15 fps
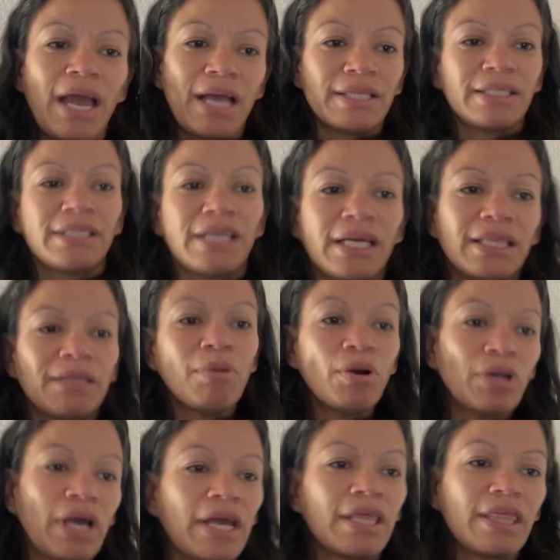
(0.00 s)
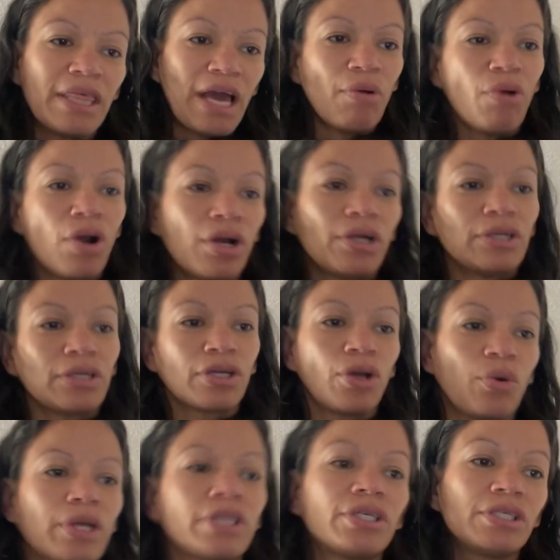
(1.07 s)
and said, Lamoni, thou art
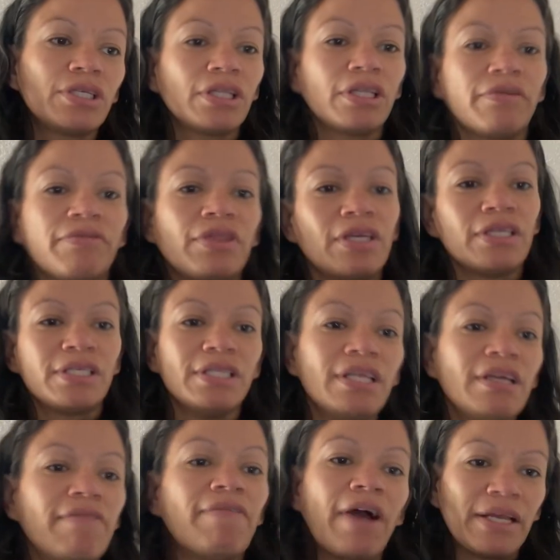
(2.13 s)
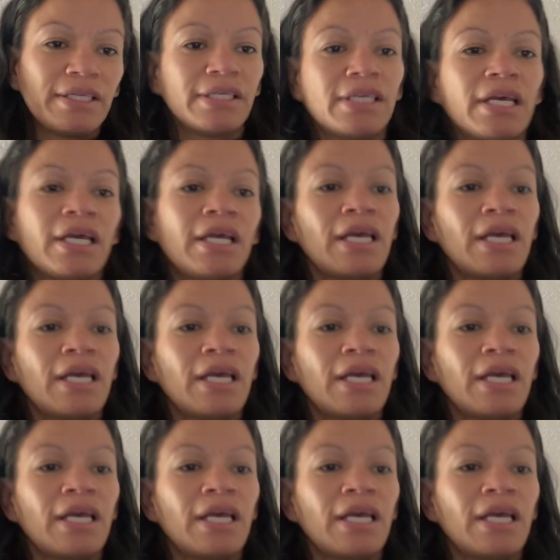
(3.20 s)
going to deliver these Nephites,